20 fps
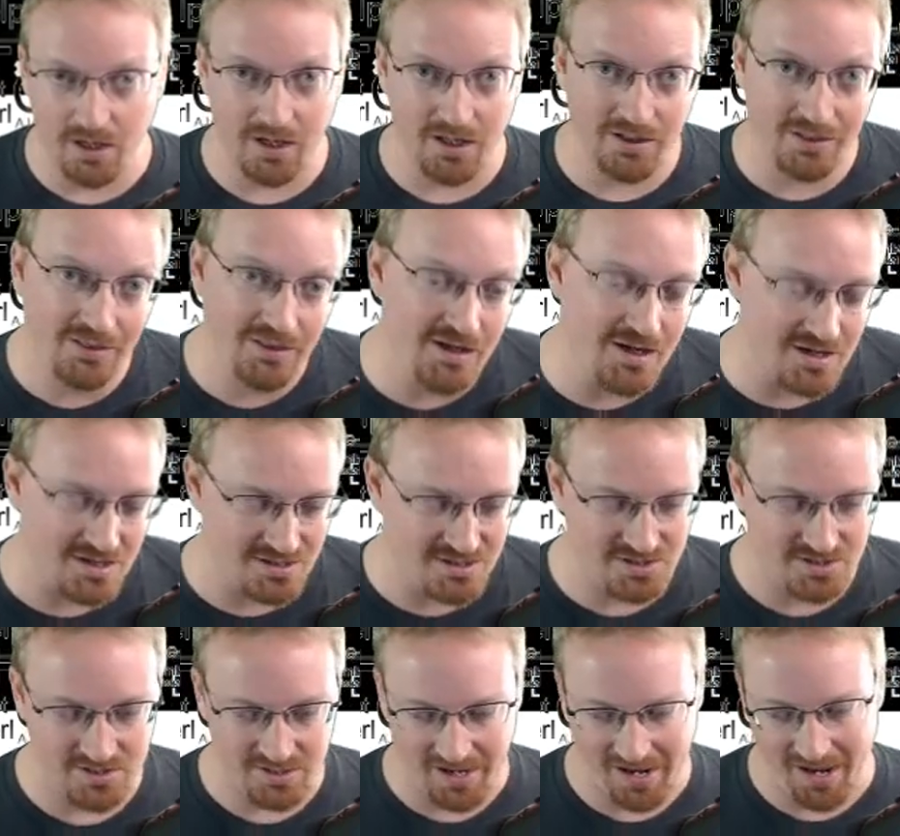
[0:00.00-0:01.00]

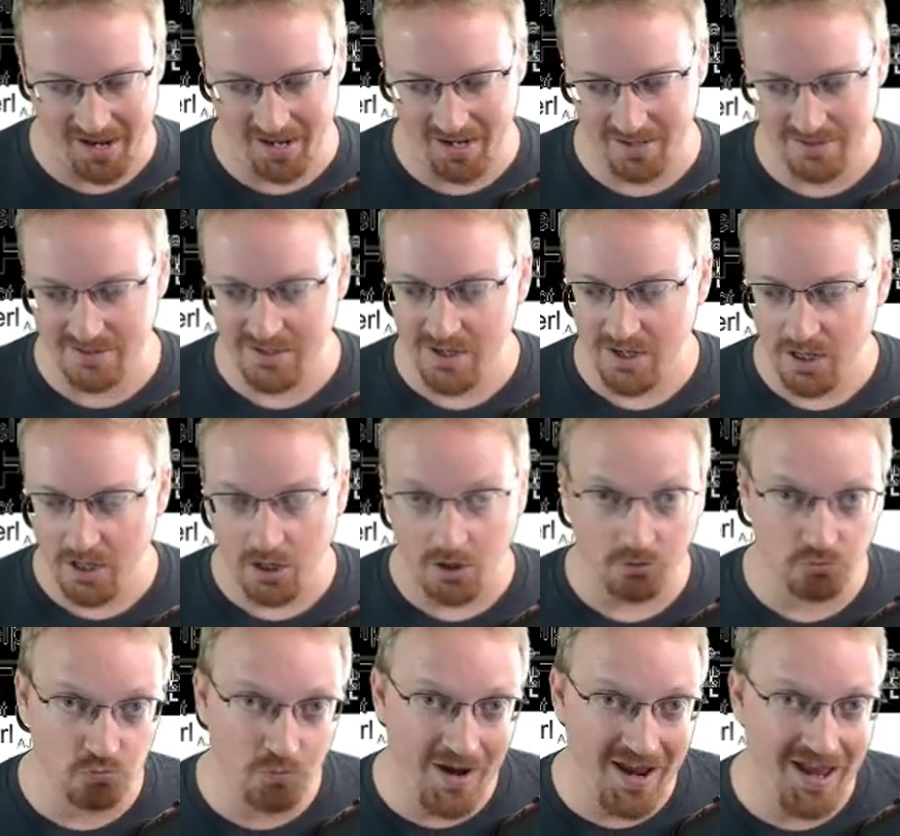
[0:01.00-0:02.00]
lists and
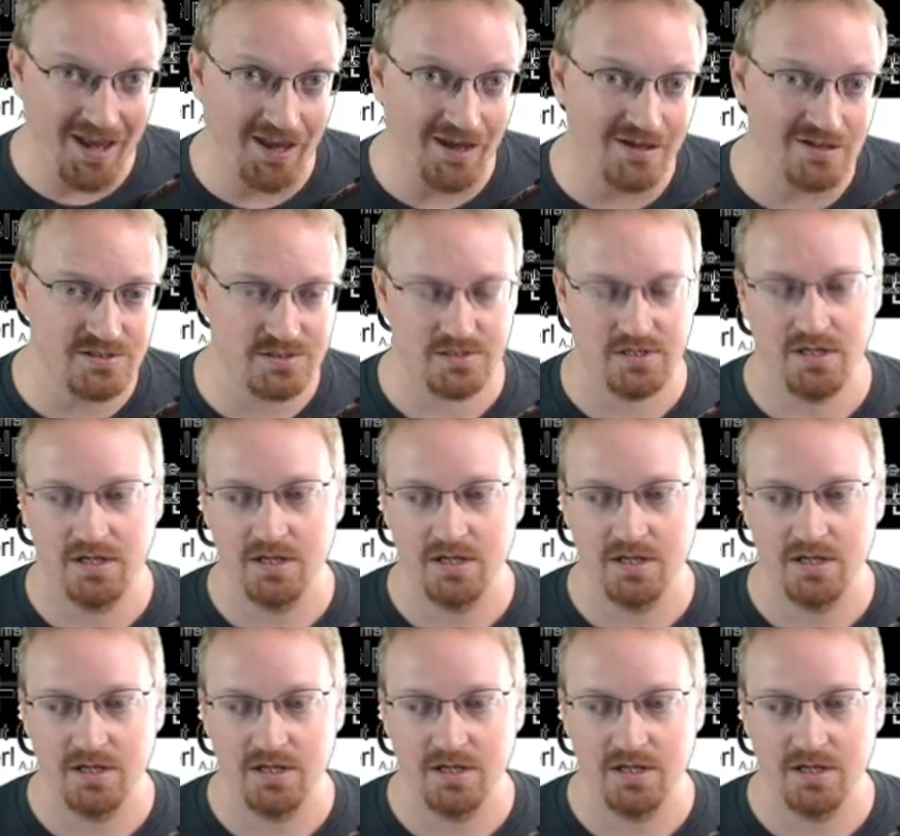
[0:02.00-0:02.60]
arrays,